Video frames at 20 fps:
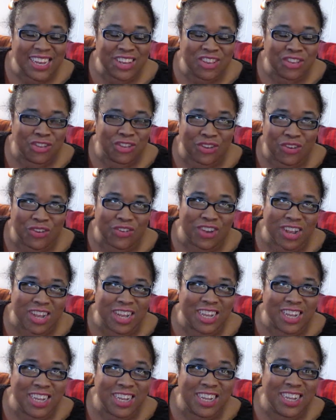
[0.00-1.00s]
So
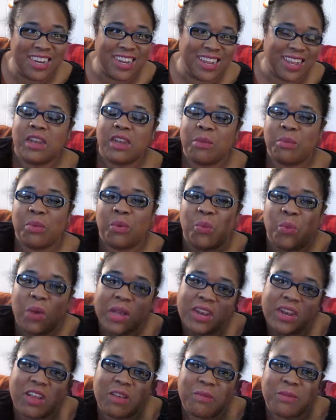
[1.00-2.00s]
good. Number
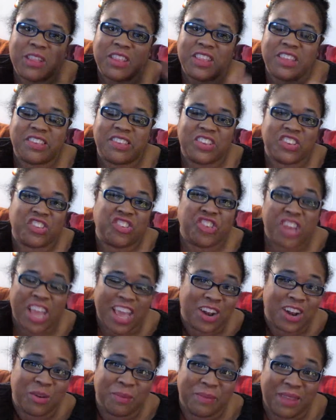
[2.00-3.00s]
1 on my list is
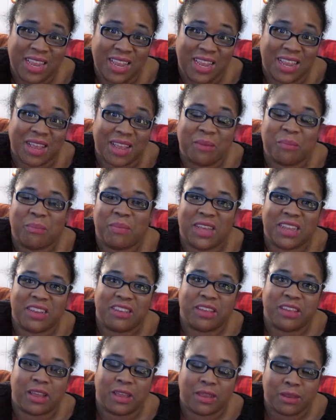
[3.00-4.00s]
Shatter Me by
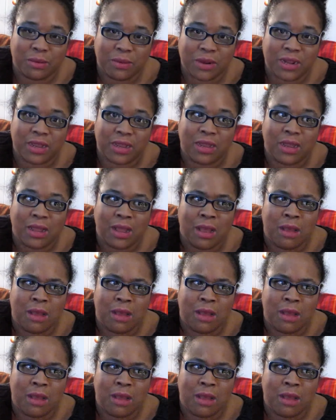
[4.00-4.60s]
Tamara.